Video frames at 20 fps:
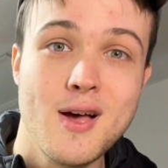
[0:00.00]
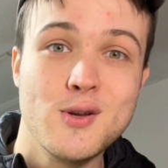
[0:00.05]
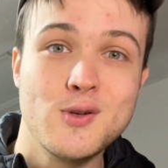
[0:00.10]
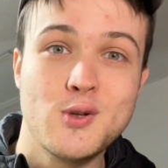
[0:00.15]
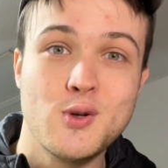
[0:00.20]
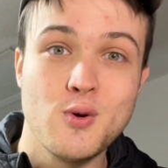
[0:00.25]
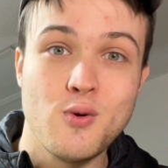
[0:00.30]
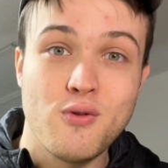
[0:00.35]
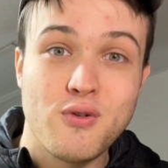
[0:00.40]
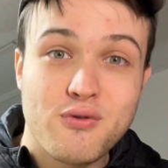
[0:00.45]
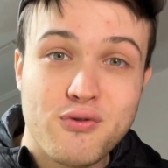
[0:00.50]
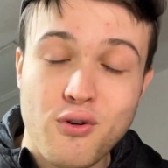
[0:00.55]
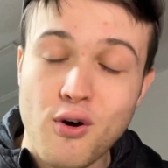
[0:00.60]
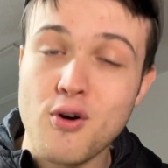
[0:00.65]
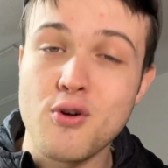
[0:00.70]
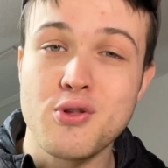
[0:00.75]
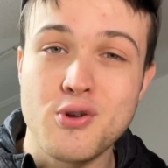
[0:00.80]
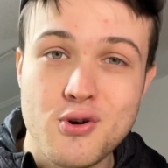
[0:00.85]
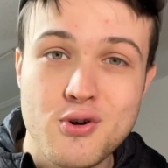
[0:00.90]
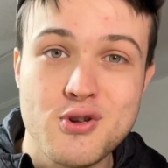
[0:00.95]
to
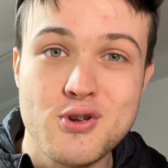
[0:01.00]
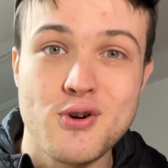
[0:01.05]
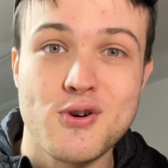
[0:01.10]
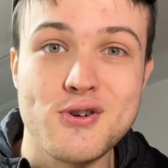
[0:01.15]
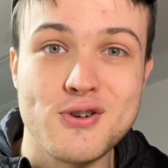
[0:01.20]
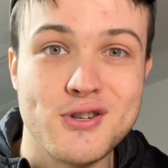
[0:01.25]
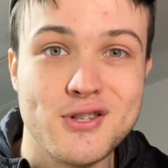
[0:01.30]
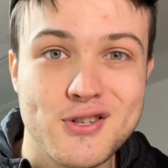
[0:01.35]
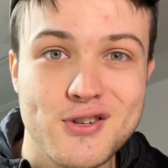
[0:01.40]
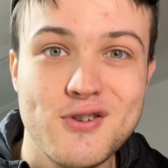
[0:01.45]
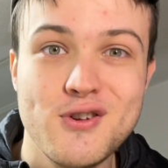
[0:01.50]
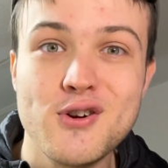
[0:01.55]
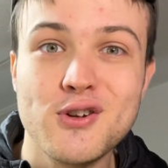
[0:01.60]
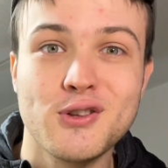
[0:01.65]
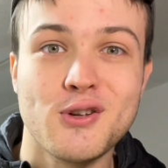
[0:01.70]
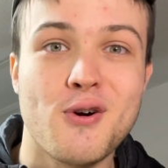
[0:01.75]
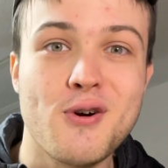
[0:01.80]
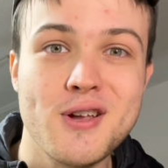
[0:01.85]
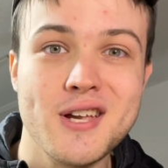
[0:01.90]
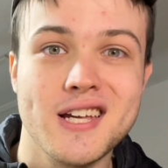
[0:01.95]
further your
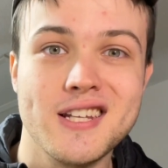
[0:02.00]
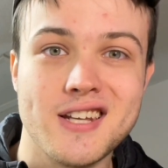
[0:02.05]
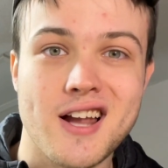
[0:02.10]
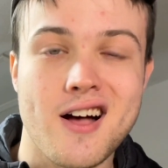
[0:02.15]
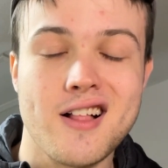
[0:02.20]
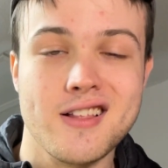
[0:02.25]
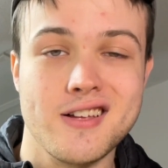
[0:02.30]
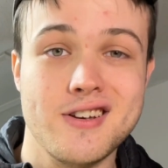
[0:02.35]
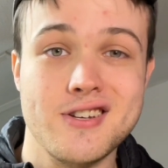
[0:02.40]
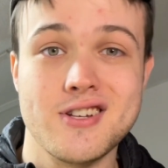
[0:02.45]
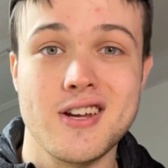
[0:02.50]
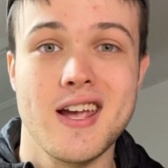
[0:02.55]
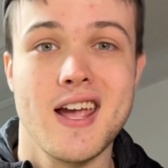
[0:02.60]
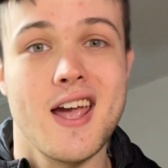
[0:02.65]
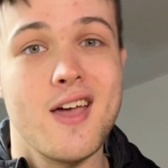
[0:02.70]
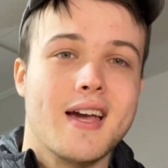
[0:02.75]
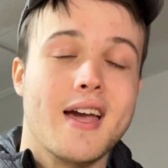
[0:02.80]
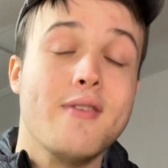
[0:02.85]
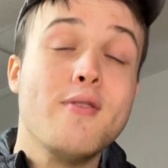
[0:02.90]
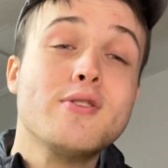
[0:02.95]
learning and knowledge.
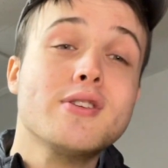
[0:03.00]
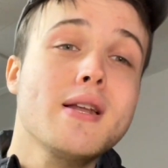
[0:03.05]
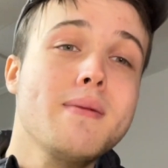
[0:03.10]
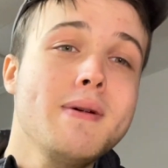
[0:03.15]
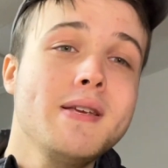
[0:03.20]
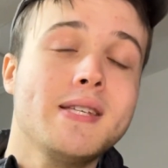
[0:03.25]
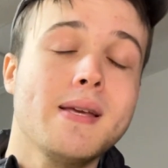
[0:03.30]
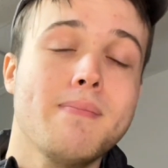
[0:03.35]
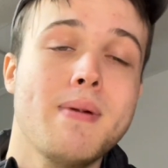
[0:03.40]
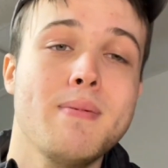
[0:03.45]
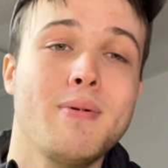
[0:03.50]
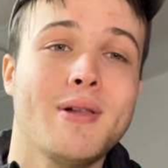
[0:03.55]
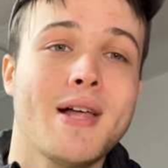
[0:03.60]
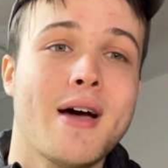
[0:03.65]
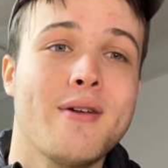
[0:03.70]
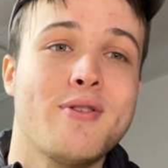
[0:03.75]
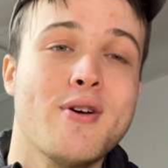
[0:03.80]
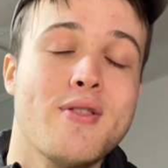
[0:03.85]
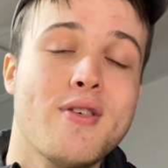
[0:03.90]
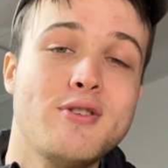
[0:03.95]
And there's going to be some people
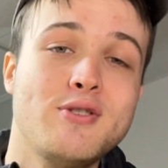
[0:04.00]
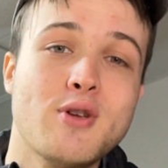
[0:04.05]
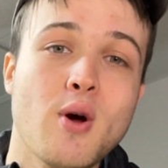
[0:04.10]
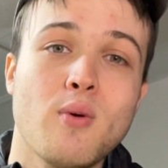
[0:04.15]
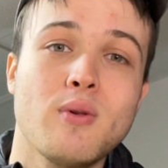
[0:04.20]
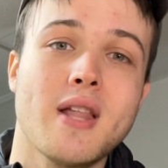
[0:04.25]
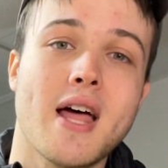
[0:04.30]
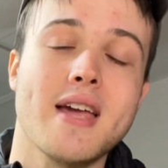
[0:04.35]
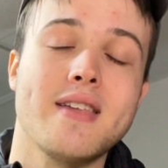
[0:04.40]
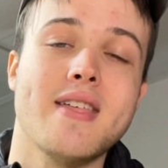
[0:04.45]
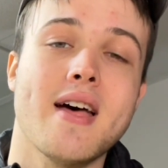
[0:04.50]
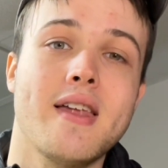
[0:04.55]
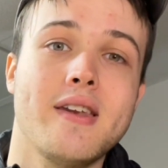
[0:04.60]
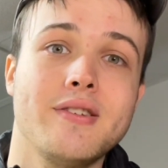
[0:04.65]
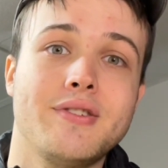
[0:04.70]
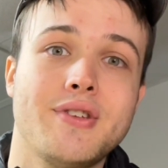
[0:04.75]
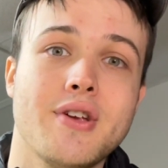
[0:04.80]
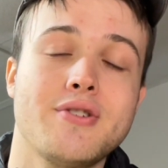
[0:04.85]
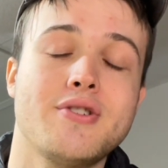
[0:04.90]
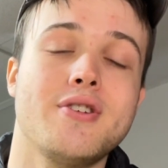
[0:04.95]
out there that don't like that
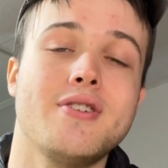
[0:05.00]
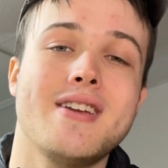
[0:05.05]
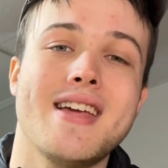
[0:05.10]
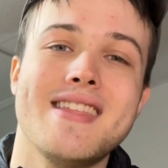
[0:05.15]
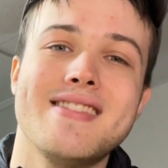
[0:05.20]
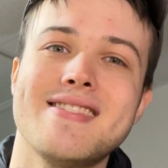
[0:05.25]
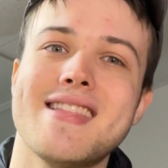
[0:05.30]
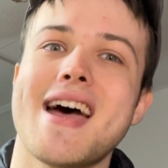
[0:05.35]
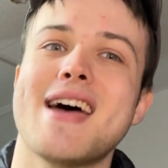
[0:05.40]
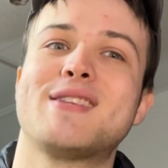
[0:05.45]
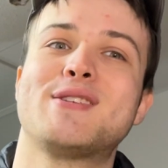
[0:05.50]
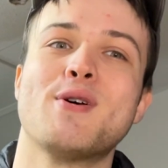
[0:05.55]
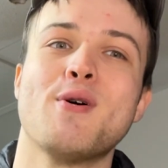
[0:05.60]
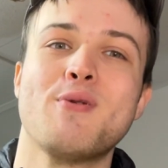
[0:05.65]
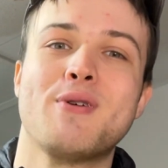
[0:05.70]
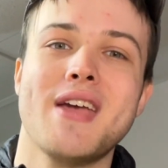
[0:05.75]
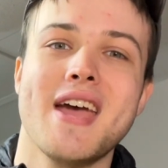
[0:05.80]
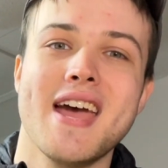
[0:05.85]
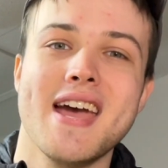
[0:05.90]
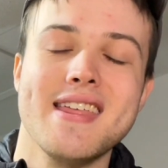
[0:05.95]
decision, and that's
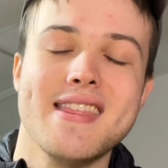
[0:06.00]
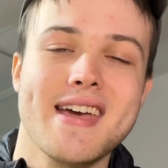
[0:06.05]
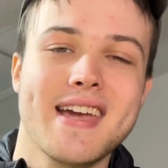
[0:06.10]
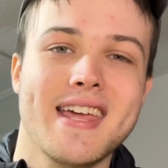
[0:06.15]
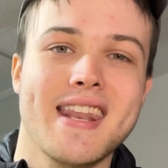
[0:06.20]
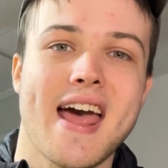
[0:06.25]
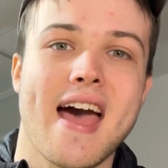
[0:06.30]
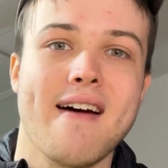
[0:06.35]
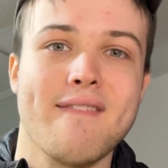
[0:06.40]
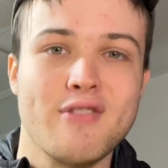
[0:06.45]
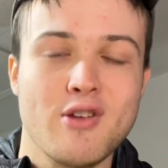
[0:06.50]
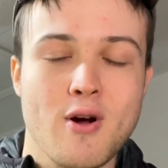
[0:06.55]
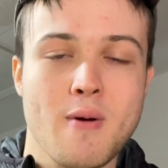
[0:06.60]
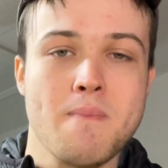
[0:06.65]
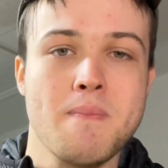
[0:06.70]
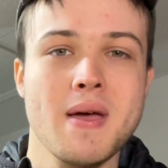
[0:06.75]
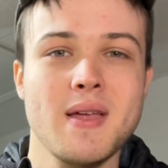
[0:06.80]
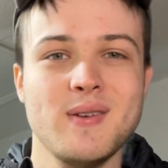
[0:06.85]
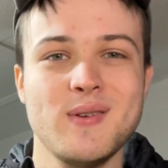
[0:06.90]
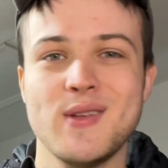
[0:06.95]
okay. They can have their
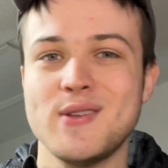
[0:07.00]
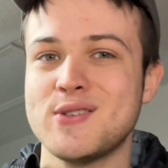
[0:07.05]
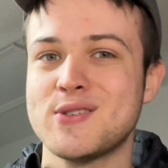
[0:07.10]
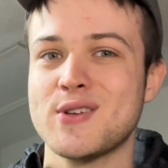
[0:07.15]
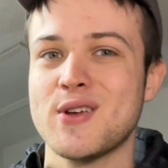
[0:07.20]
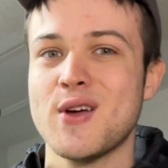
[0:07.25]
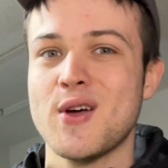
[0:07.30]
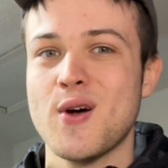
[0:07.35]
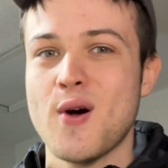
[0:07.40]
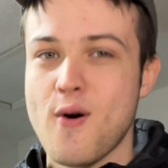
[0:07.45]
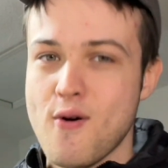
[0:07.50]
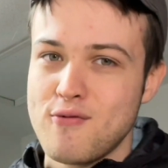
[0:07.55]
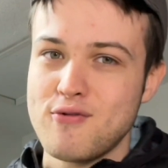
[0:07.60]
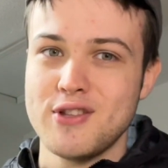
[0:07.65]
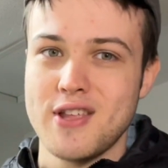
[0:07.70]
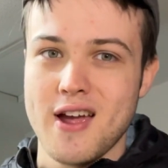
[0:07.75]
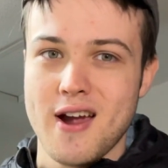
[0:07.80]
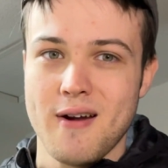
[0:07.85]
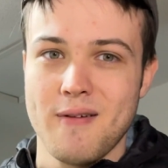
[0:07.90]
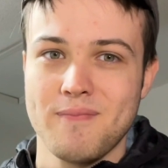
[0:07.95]
opinions over
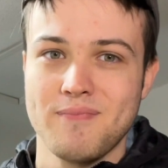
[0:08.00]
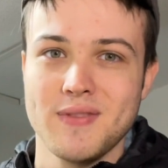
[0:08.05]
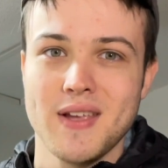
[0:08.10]
there.